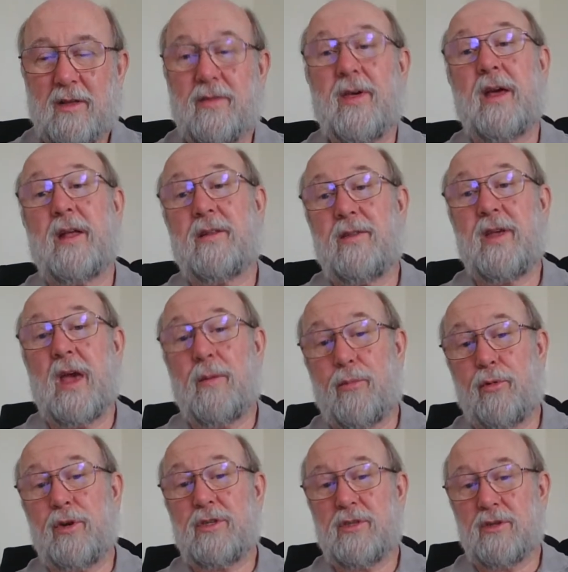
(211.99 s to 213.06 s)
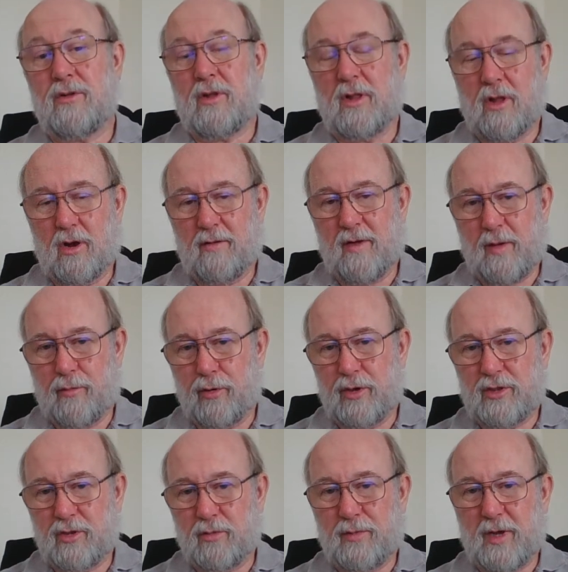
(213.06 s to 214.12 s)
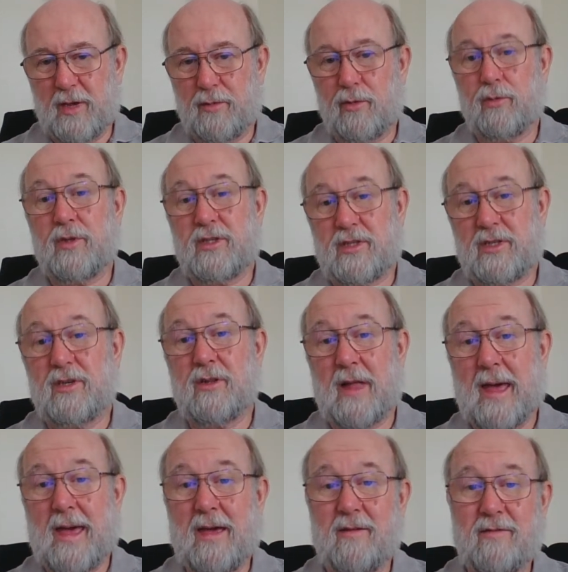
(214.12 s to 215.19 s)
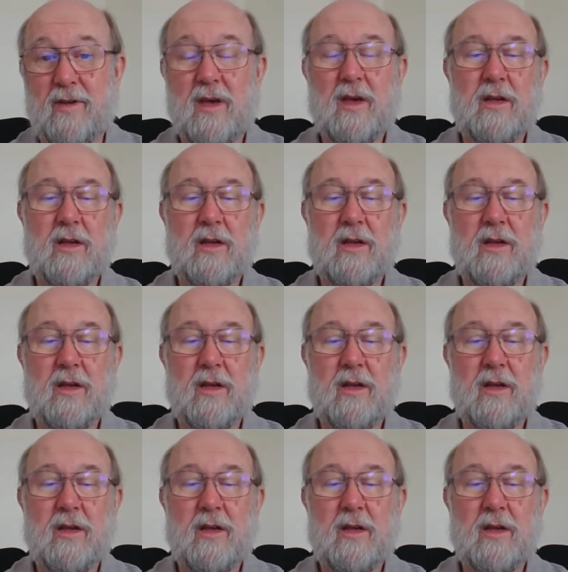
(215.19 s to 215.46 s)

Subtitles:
that a lot of Aboriginal people would still have